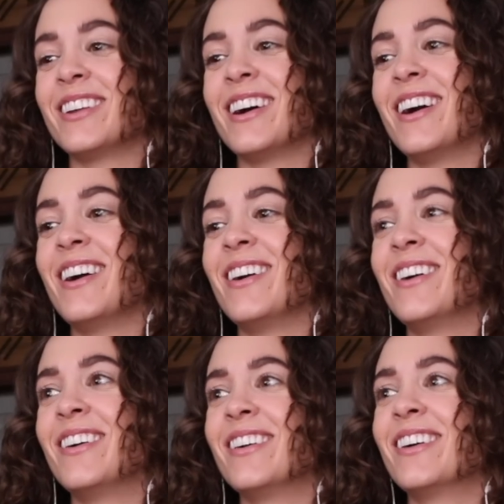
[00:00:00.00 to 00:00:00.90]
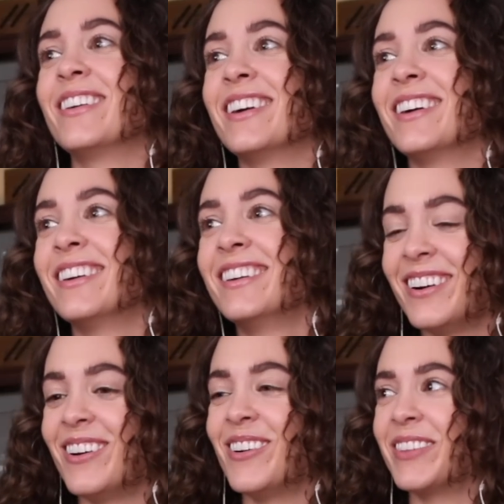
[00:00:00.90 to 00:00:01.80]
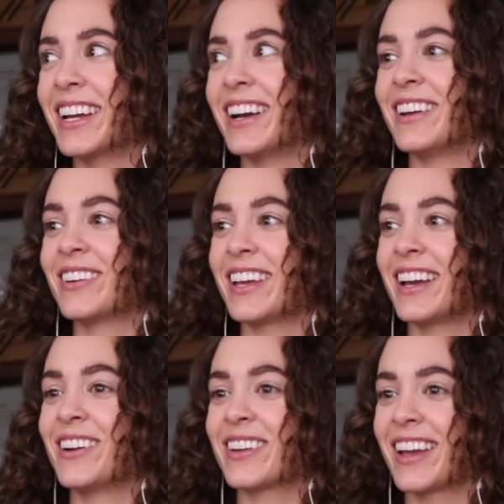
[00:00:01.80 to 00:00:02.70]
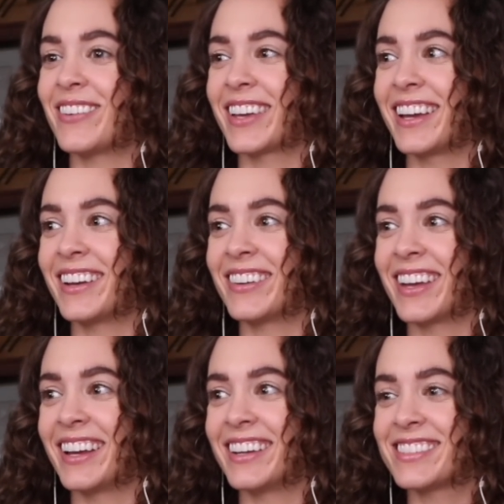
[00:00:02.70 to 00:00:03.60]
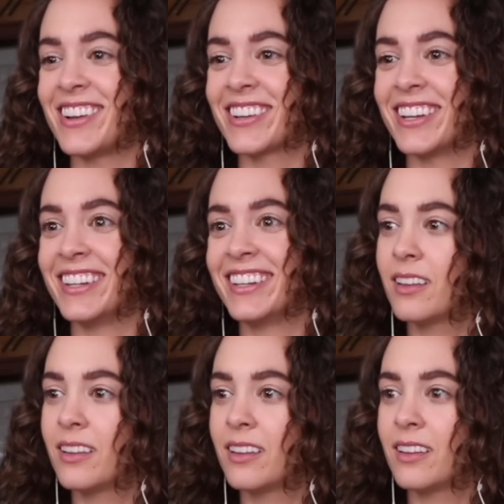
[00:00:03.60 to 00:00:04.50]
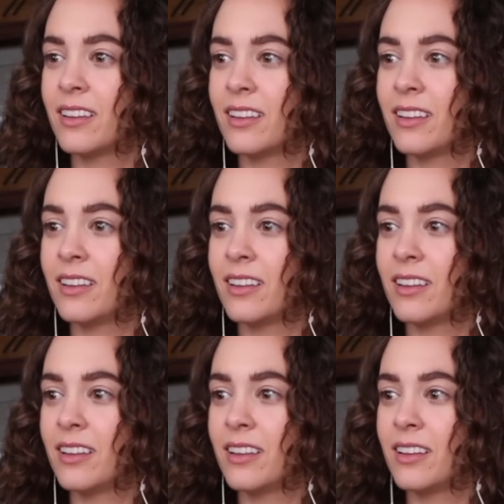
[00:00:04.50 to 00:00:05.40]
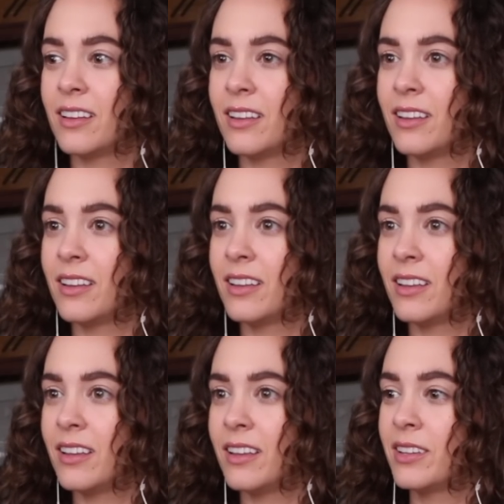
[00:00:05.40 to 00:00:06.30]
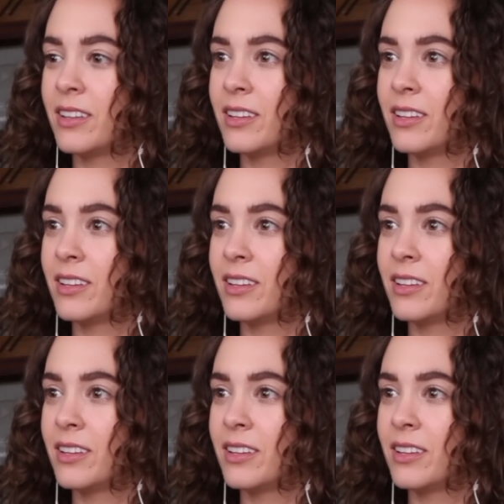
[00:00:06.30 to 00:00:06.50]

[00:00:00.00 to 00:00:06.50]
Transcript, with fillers: no. Oh no. Oh my God. Okay, okay, okay, okay. It's all good. Yeah, it's no problem. Don't put it on my tab. It